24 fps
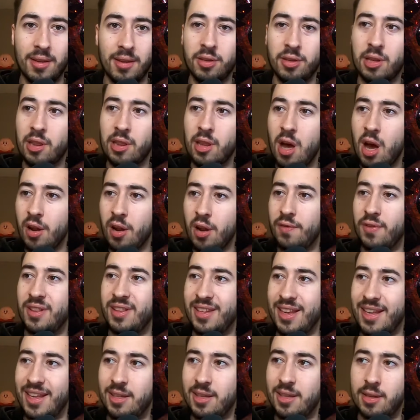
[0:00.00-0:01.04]
There's a lot of
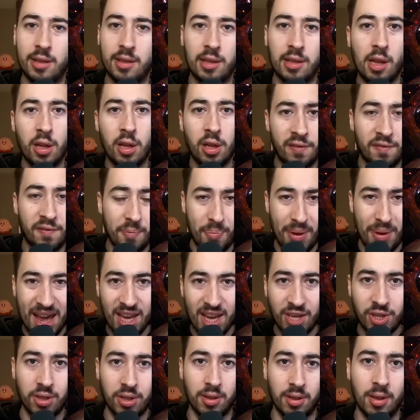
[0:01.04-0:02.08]
intensity, a lot of
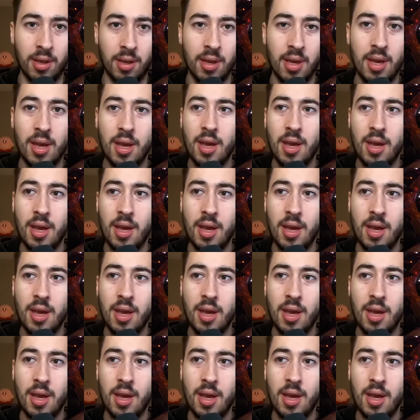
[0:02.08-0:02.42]
passion.